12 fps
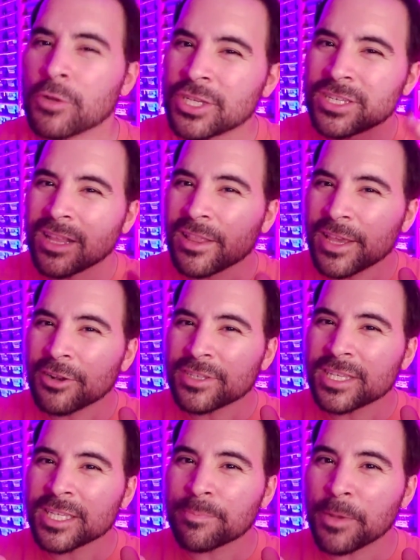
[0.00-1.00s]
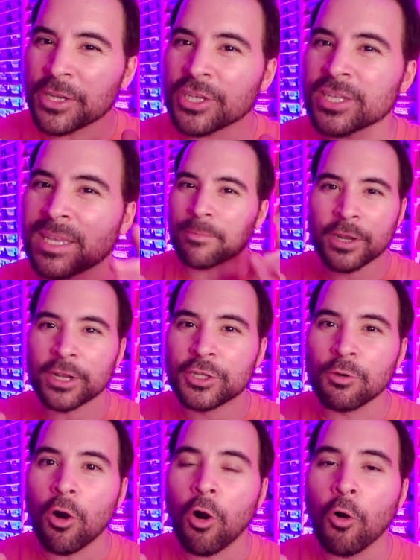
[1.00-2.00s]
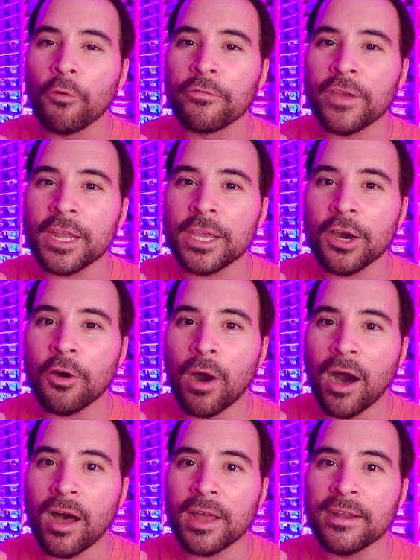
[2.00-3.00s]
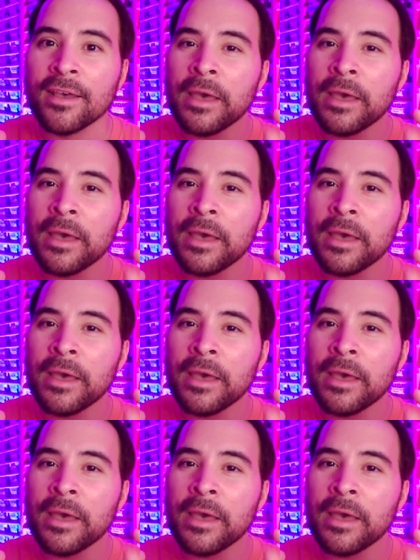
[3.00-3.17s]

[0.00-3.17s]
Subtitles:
which is a little suspicious. I'm gonna do a whole video on